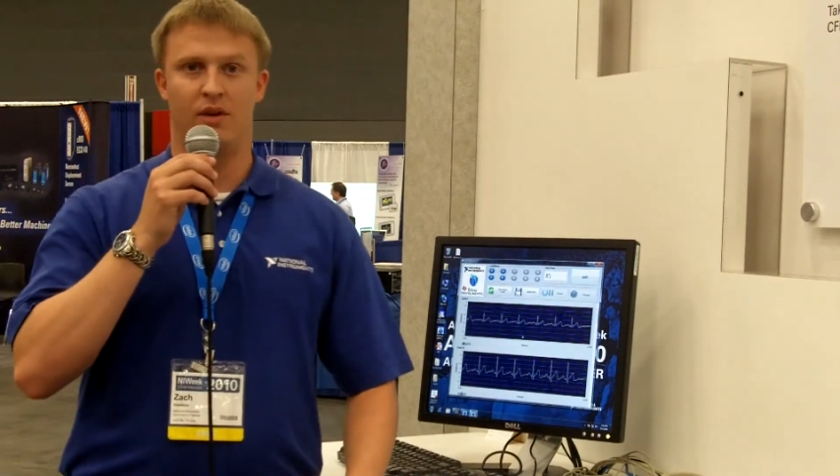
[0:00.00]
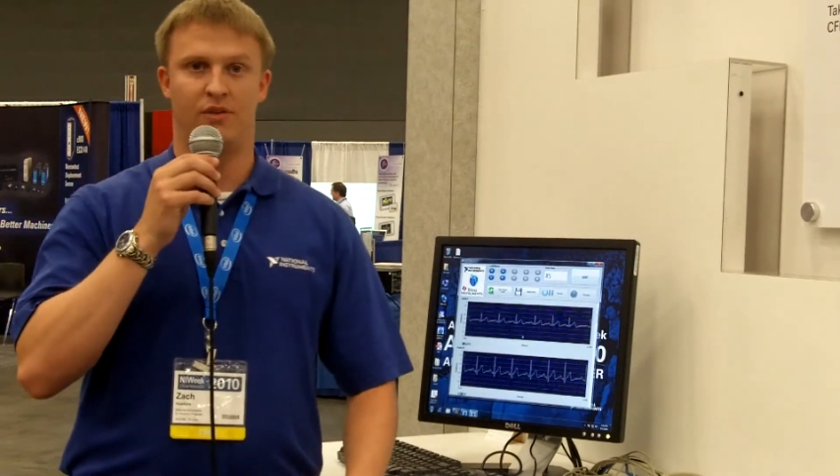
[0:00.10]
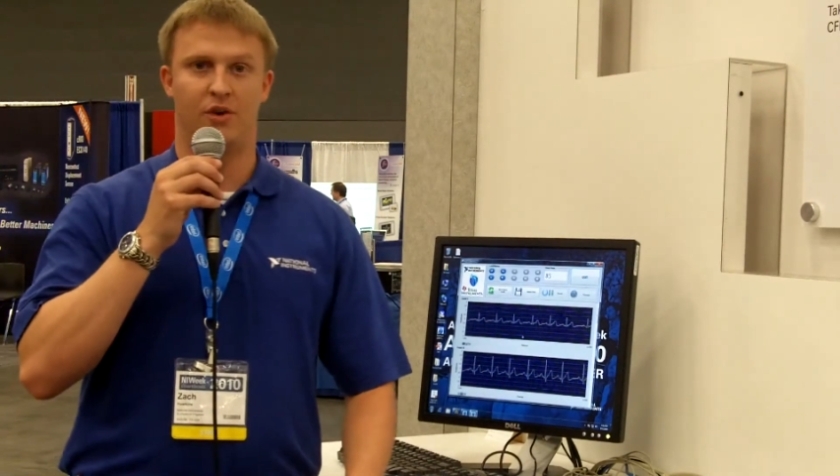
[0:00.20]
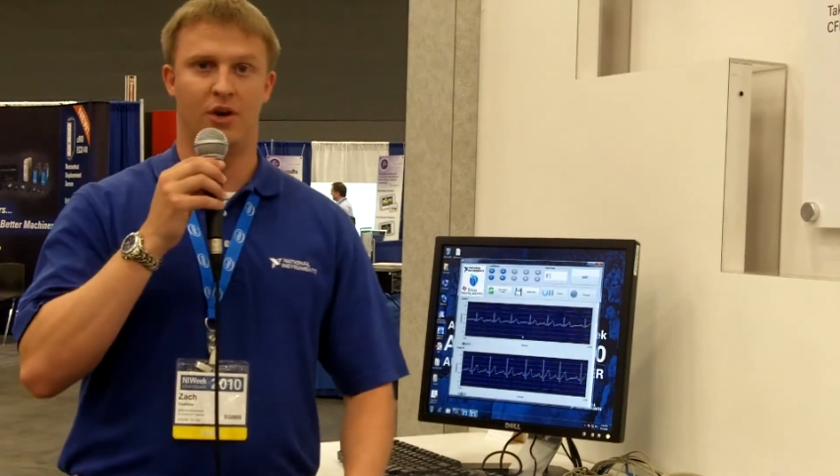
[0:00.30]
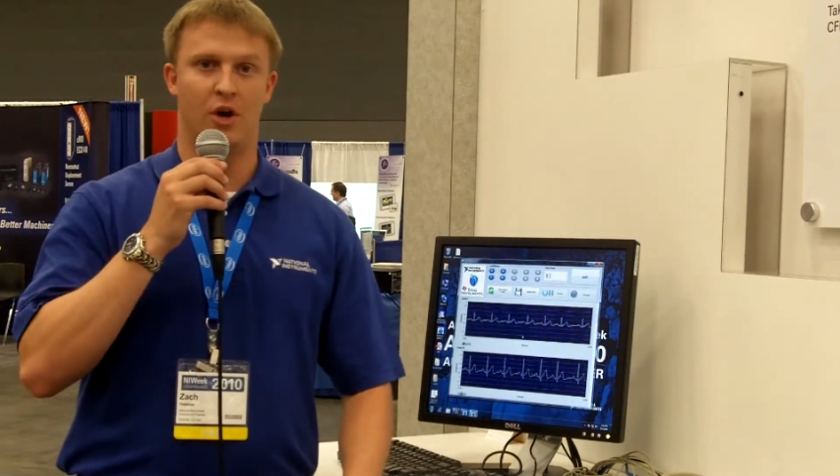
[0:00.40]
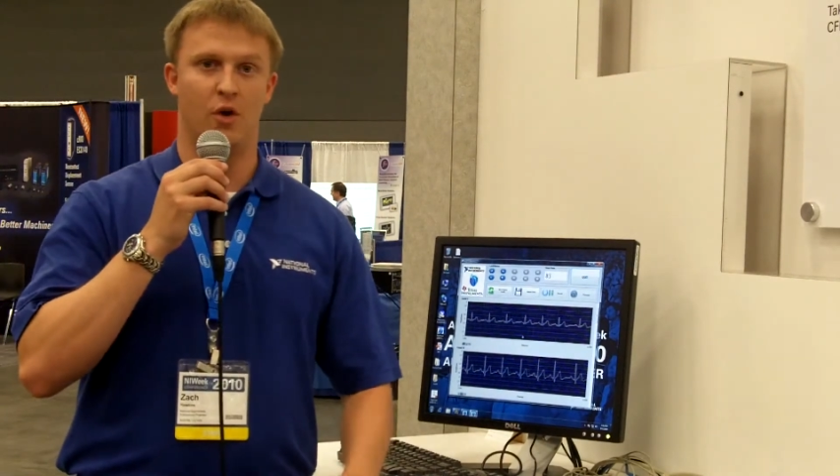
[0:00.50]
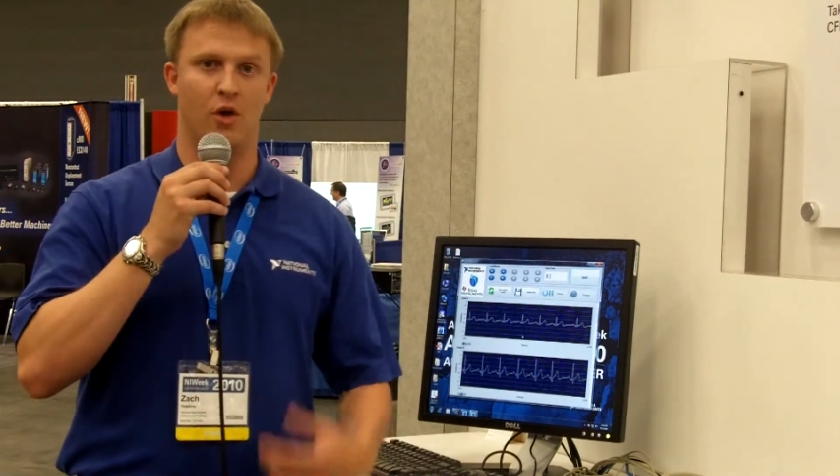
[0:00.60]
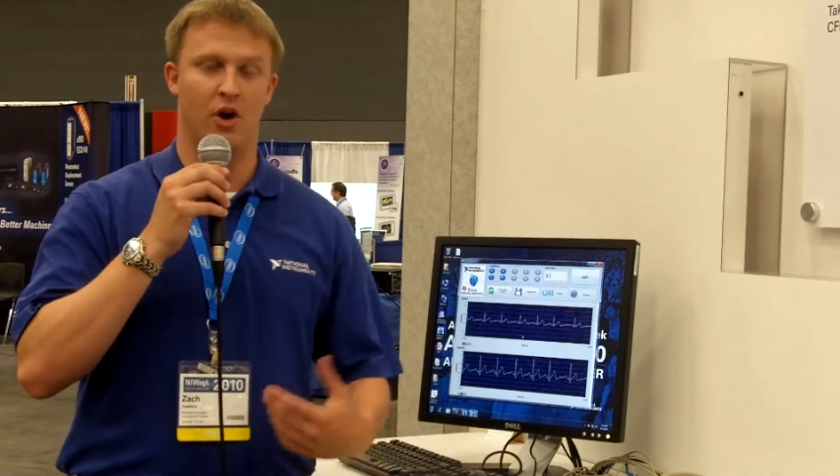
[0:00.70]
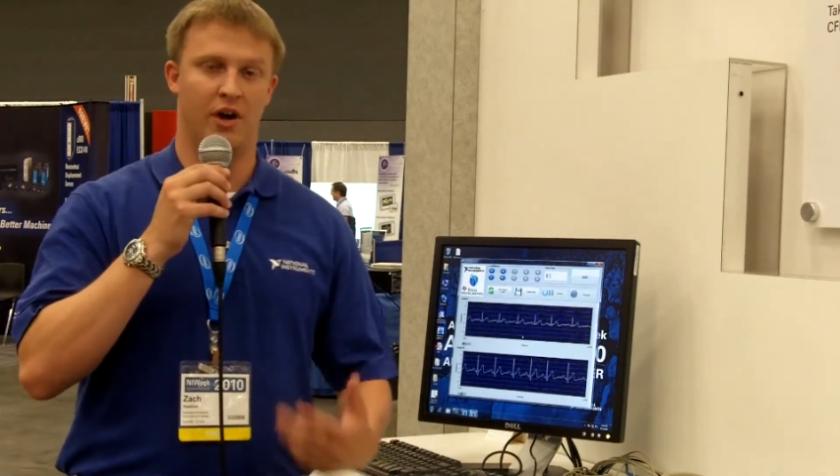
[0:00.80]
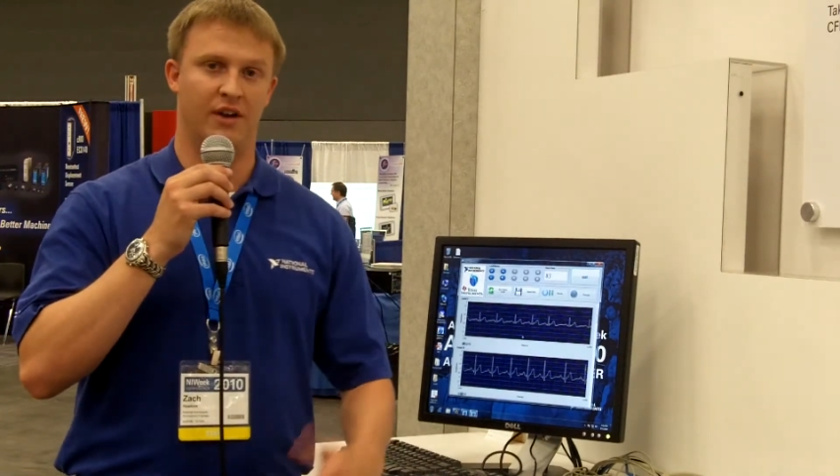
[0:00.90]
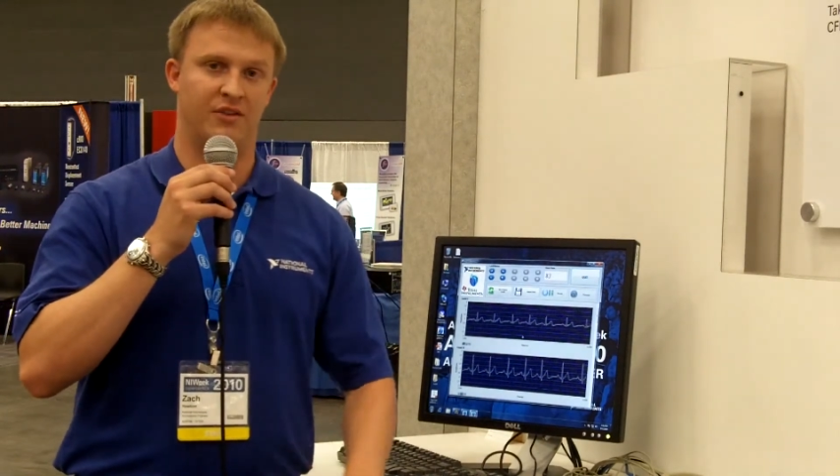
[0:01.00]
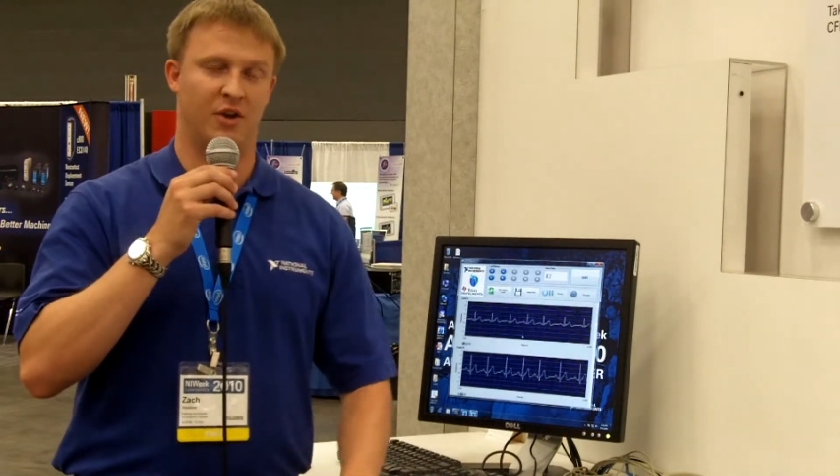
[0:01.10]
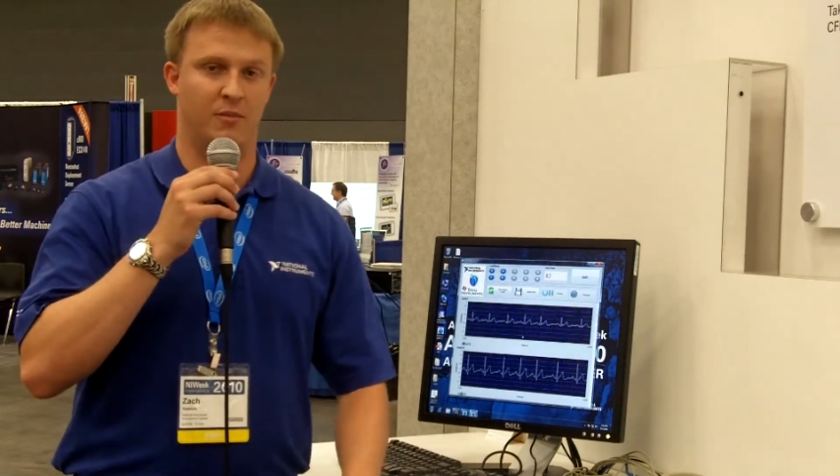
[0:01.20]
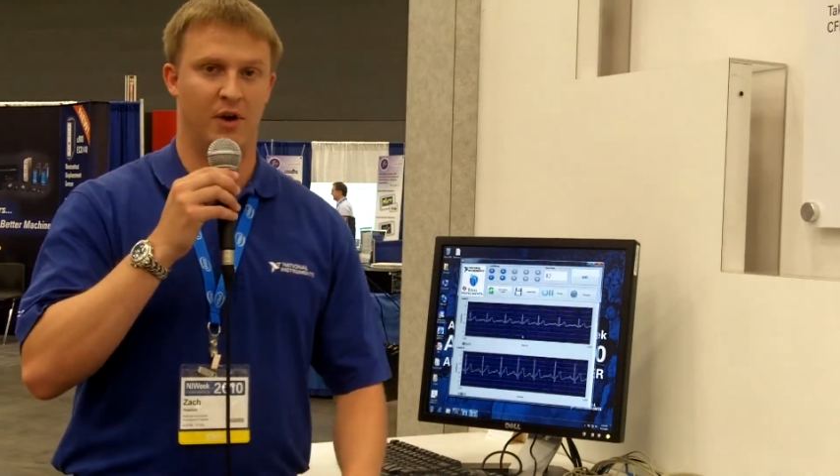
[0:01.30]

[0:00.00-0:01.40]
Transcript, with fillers: it's going to go along and it's going to